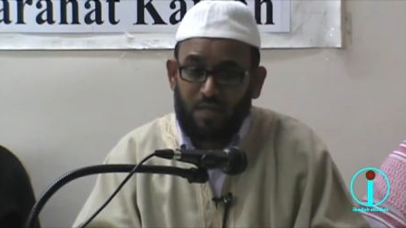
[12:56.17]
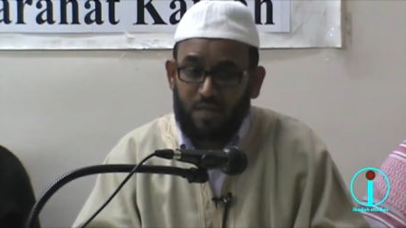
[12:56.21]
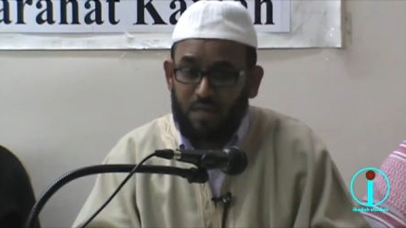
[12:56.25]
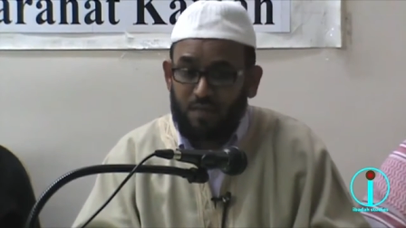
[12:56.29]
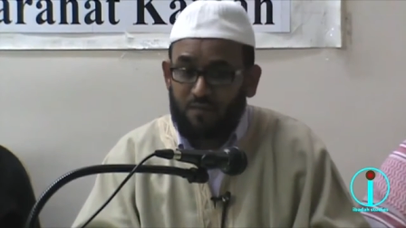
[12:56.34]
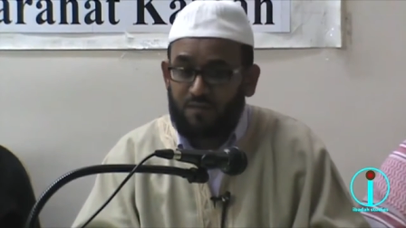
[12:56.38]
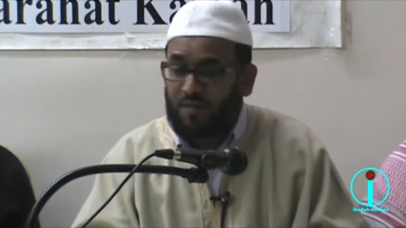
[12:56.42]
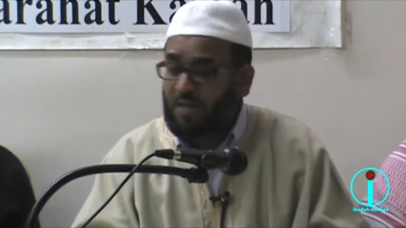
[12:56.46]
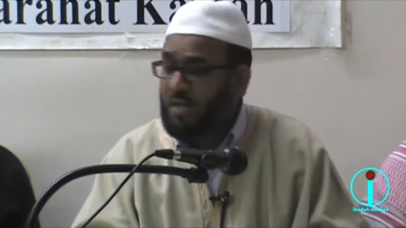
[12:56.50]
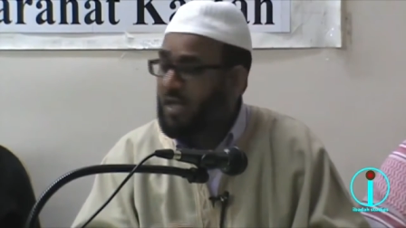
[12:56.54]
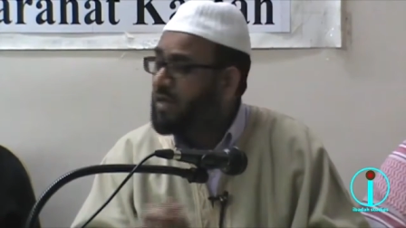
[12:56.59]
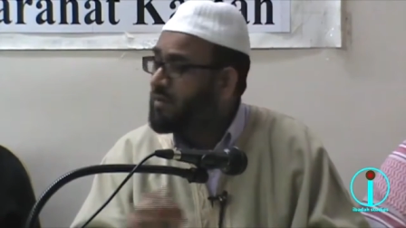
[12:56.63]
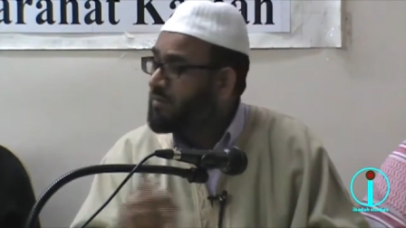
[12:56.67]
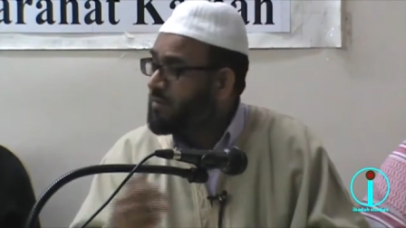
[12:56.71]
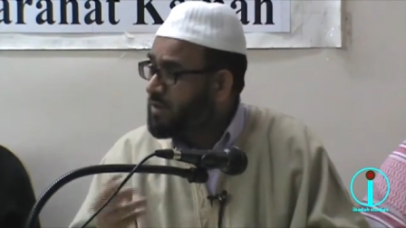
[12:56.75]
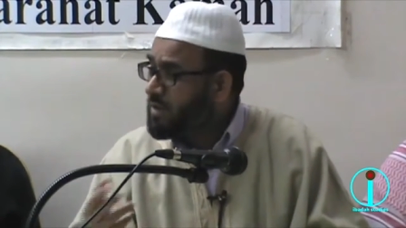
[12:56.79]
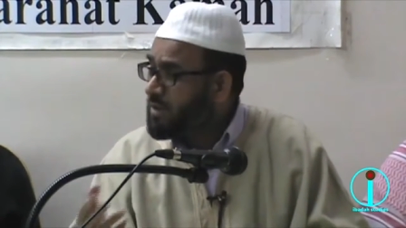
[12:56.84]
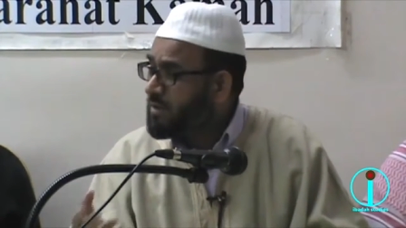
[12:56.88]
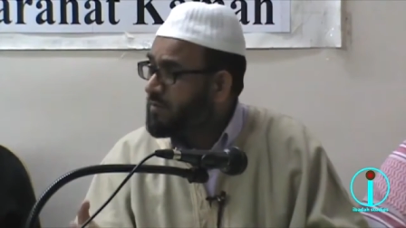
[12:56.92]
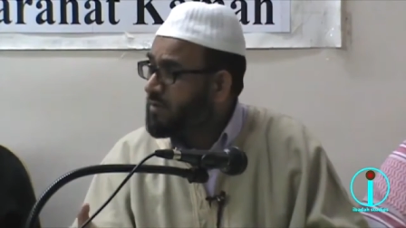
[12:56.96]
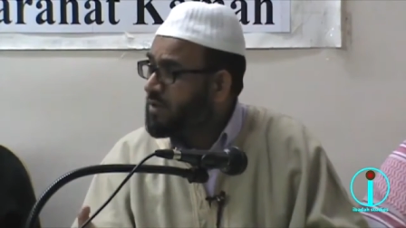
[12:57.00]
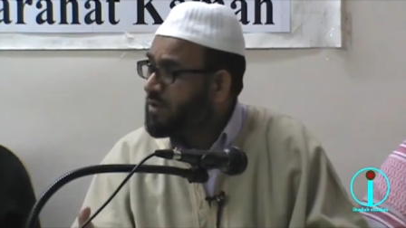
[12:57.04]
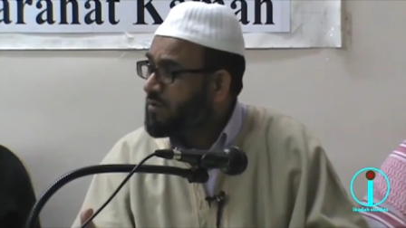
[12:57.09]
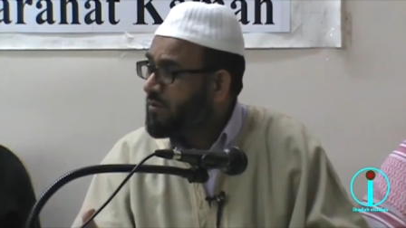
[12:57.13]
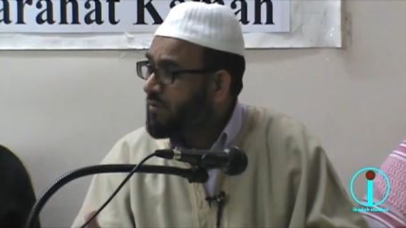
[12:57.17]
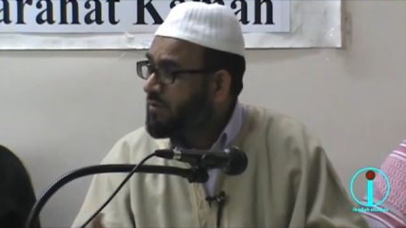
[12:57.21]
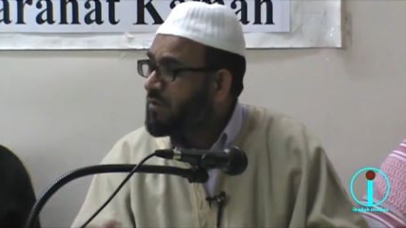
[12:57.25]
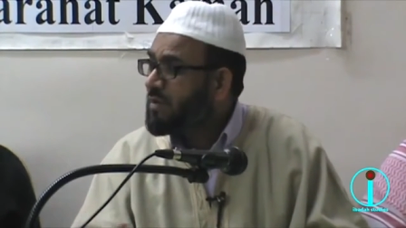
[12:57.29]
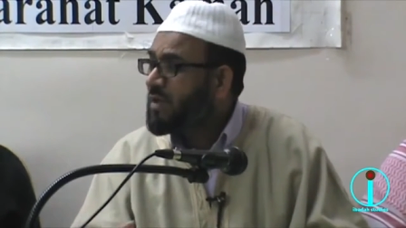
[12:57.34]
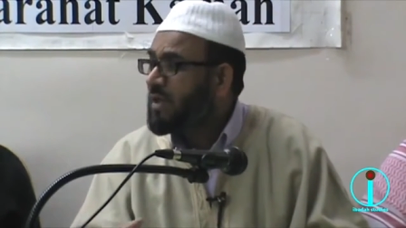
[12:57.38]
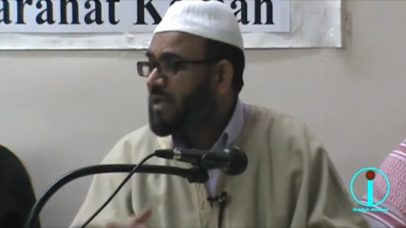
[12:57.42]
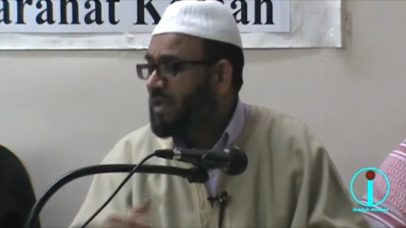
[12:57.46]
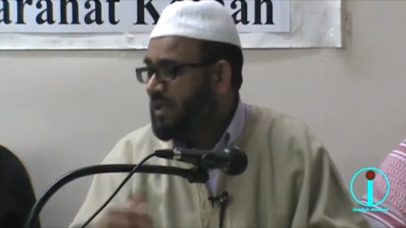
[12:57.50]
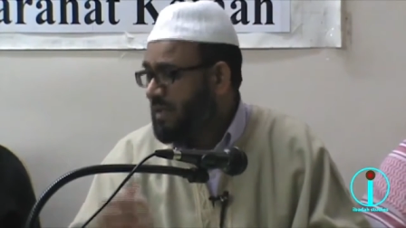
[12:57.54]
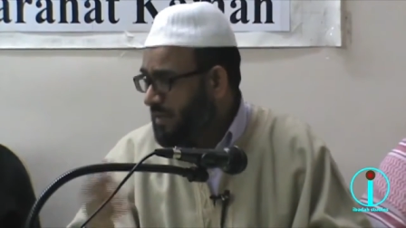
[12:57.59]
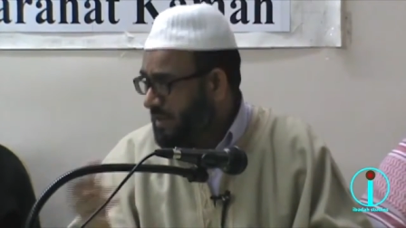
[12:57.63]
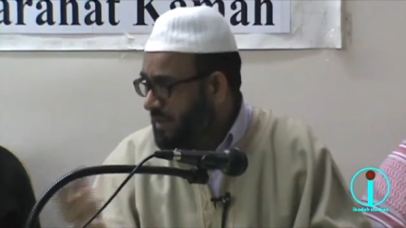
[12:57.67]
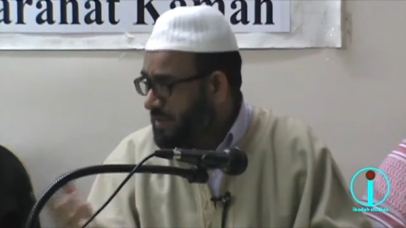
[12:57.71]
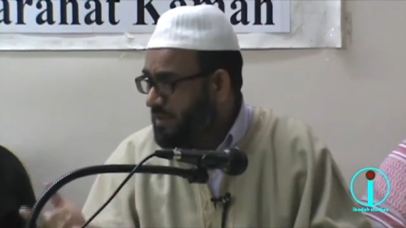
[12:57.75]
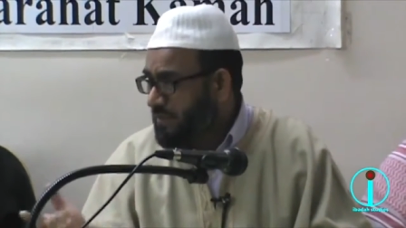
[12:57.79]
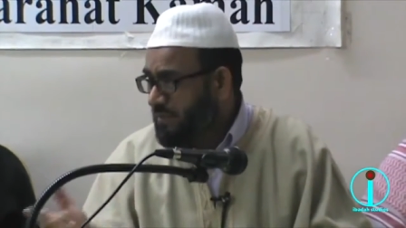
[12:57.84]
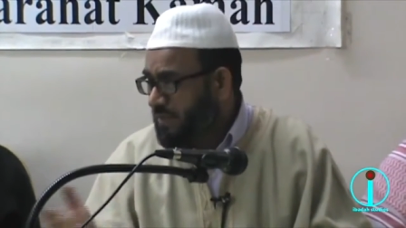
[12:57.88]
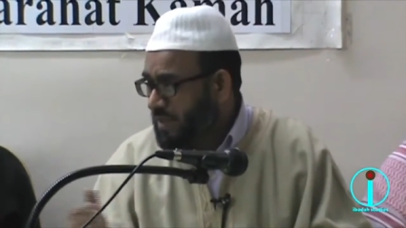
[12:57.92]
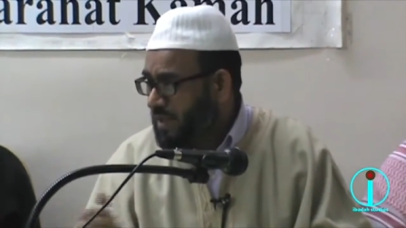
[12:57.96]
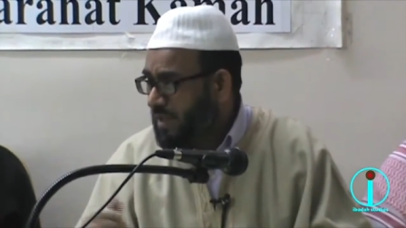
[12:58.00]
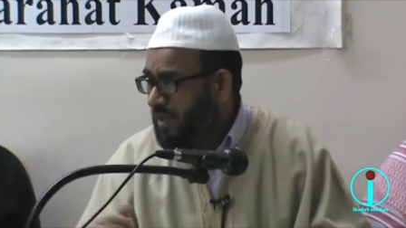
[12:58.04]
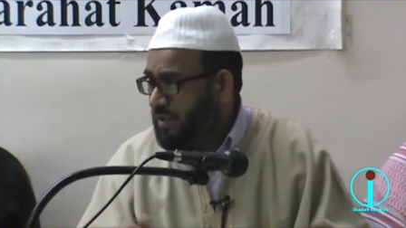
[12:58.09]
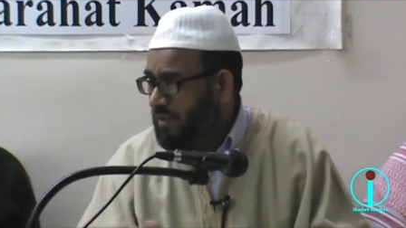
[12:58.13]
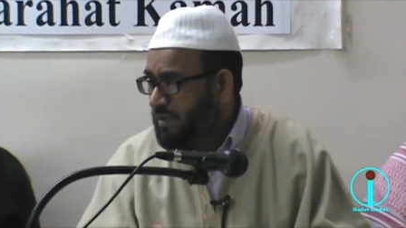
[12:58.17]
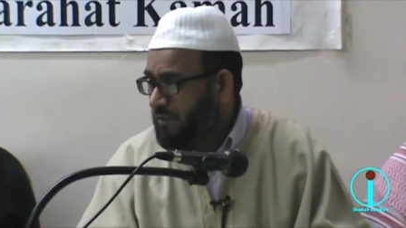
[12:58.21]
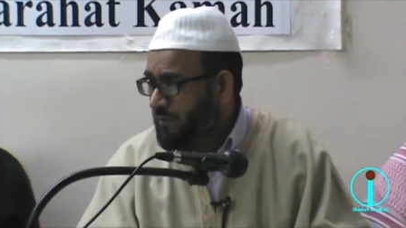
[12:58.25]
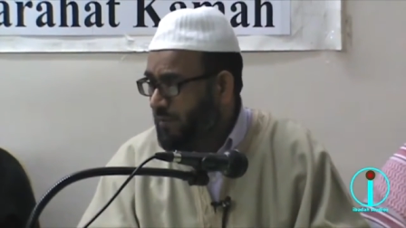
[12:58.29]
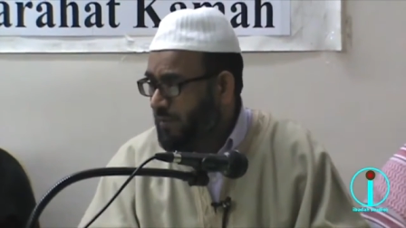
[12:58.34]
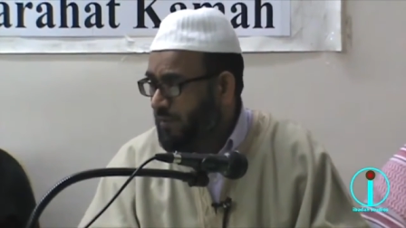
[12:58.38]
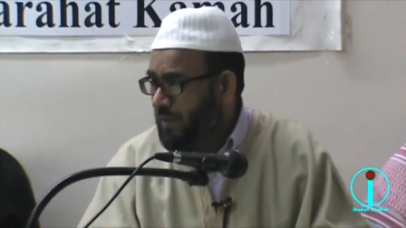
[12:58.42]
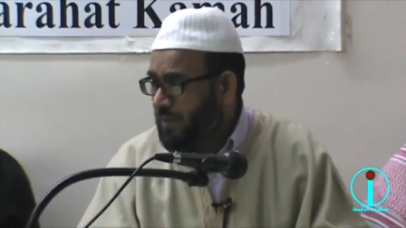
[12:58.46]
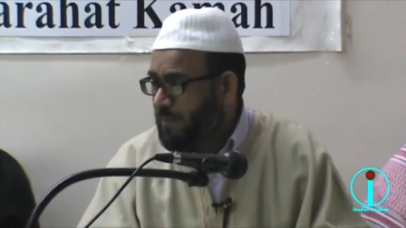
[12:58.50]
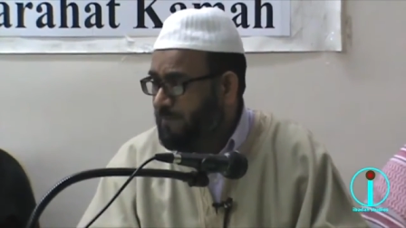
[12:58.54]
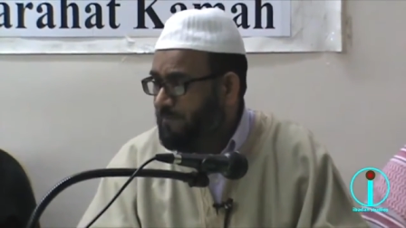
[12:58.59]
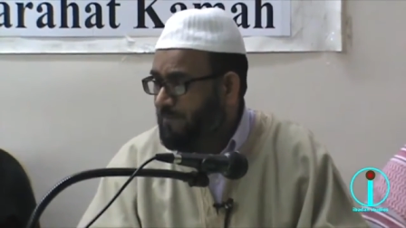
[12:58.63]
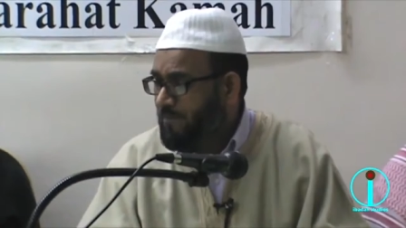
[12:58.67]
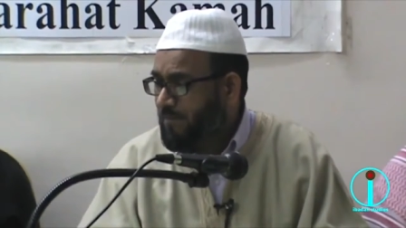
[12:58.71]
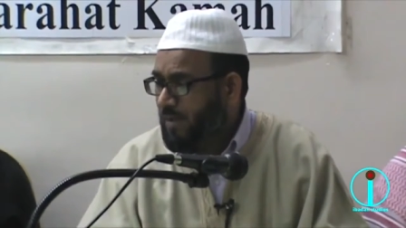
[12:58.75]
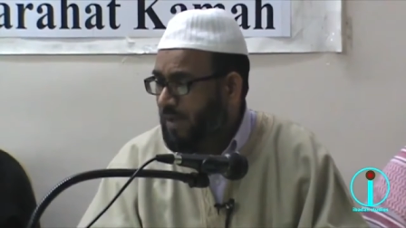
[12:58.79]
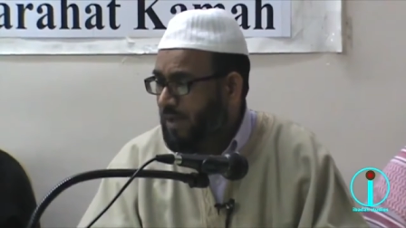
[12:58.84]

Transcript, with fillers: If not a Muslim school, that's beside the point.